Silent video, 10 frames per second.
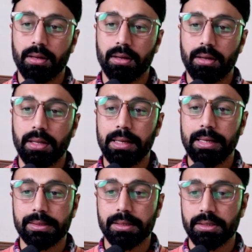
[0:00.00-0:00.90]
less
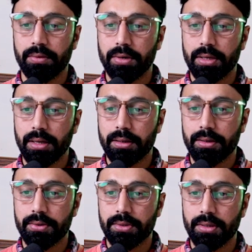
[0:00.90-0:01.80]
than 70
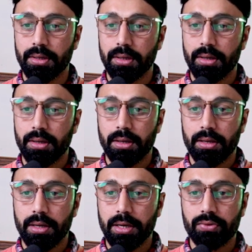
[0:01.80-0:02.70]
characters,
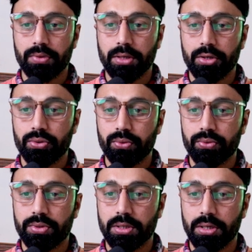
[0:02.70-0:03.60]
H1
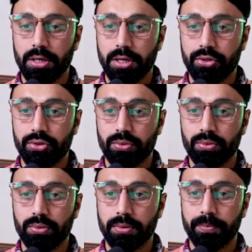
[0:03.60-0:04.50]
issues,
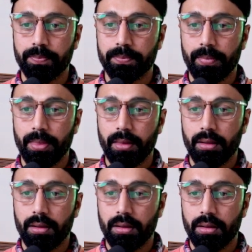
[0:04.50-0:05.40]
H2,
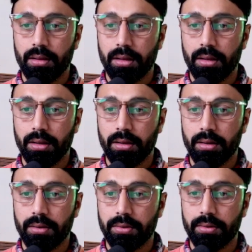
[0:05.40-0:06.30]

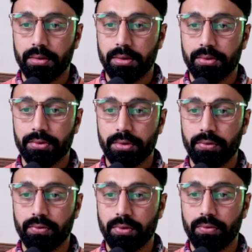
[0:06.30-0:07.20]
and soft
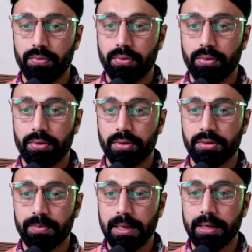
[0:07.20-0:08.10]
404,
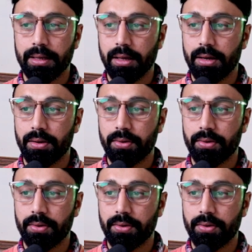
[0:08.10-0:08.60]
spelling error,